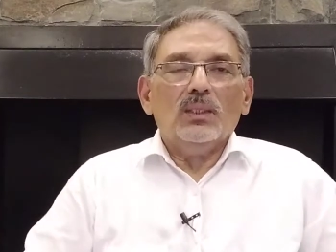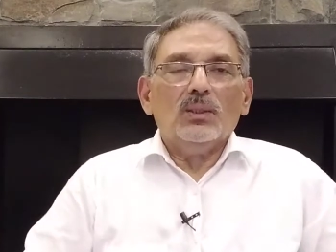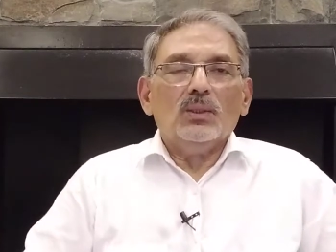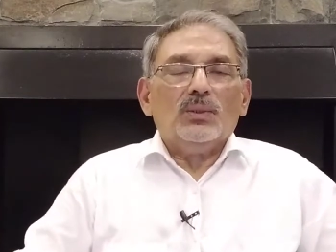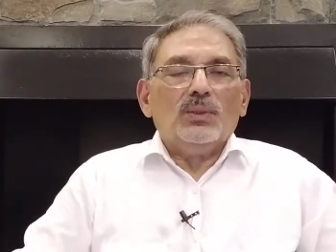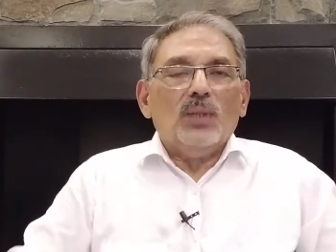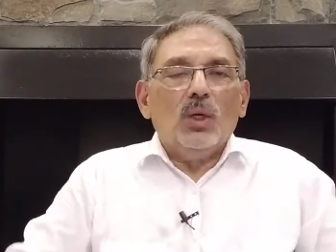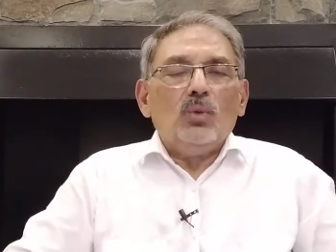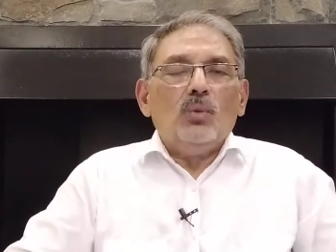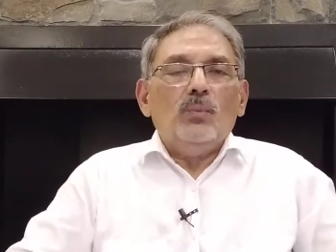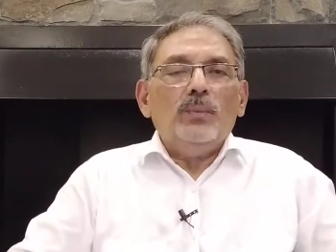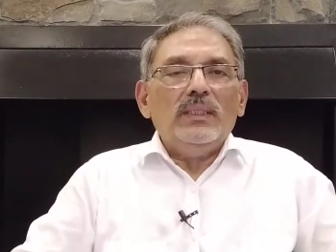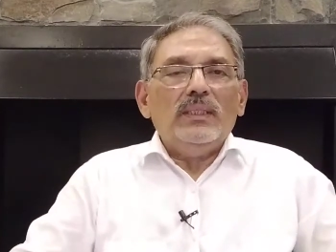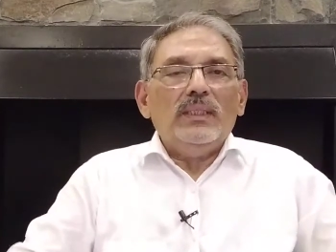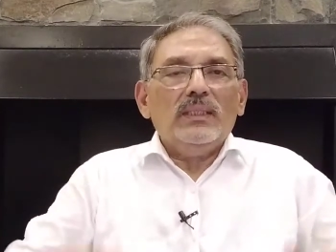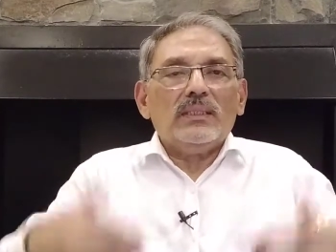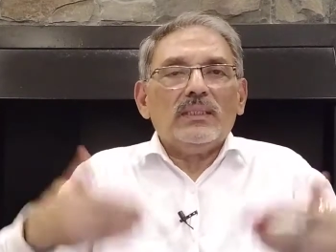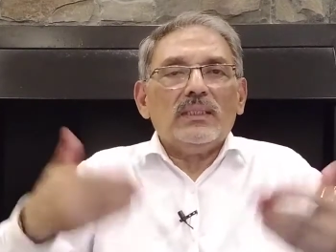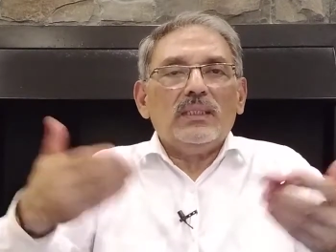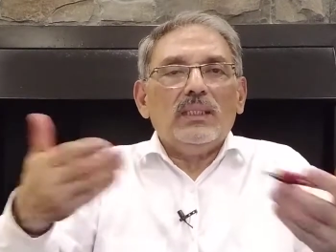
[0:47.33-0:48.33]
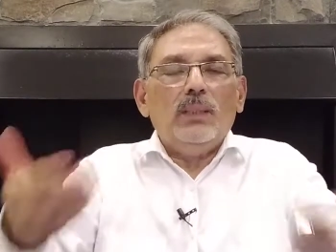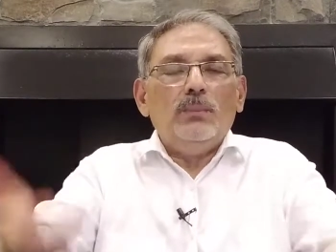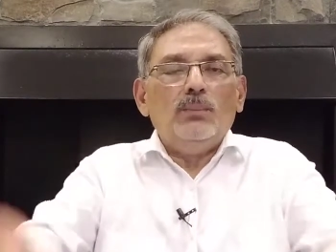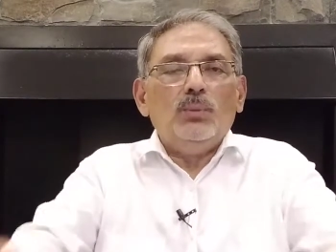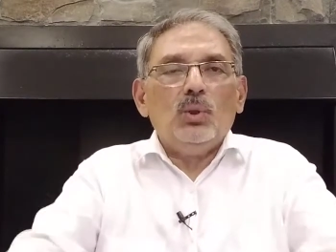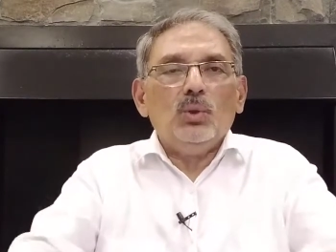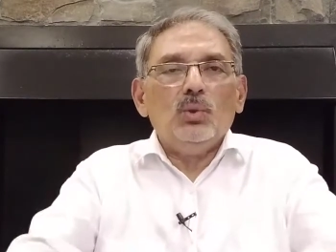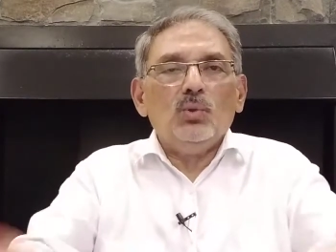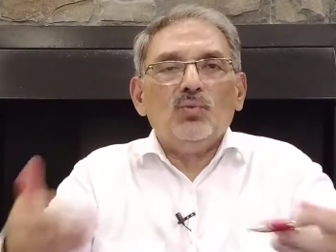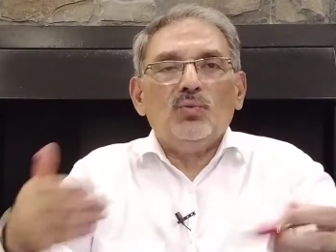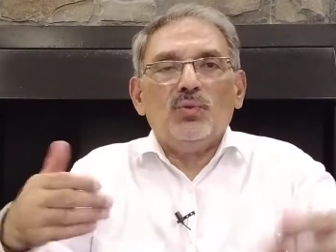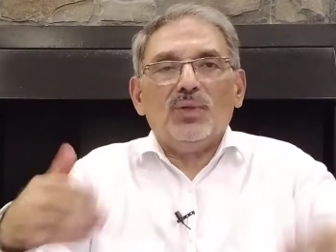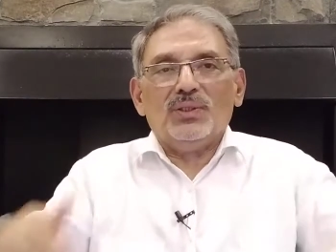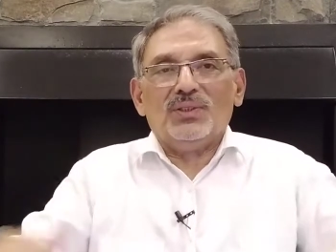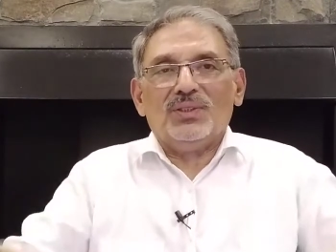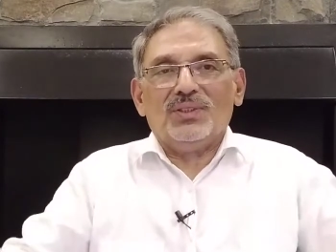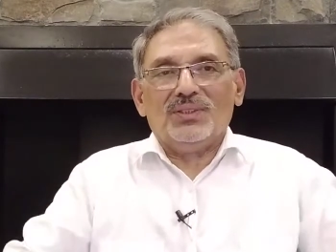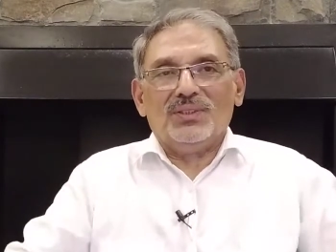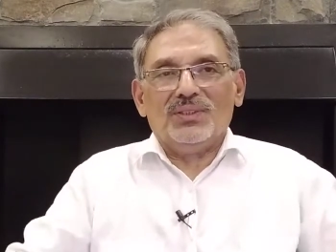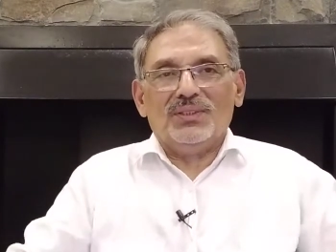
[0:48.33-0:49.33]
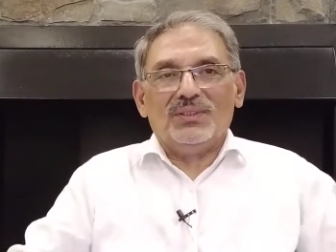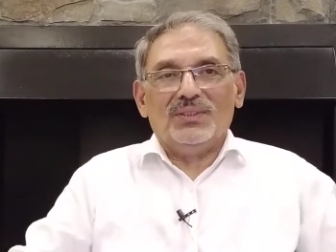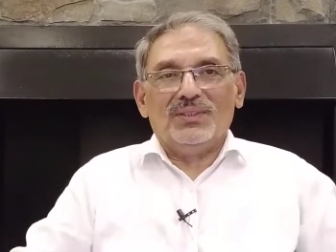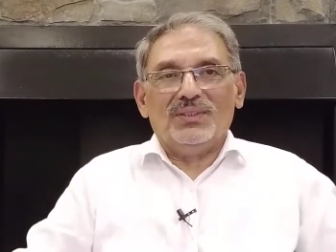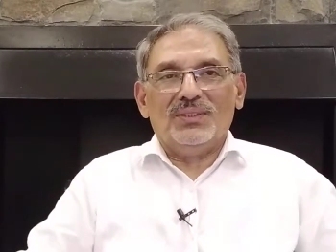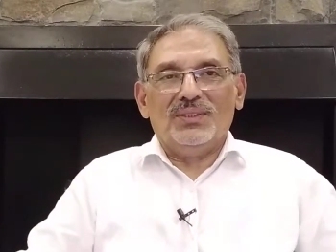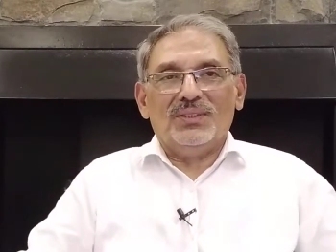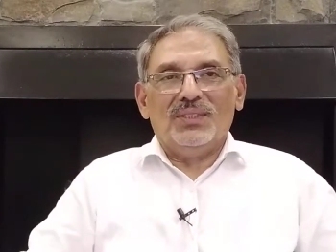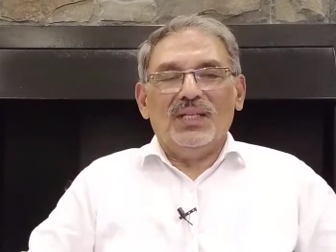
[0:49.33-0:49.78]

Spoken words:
The document has come to you for signature.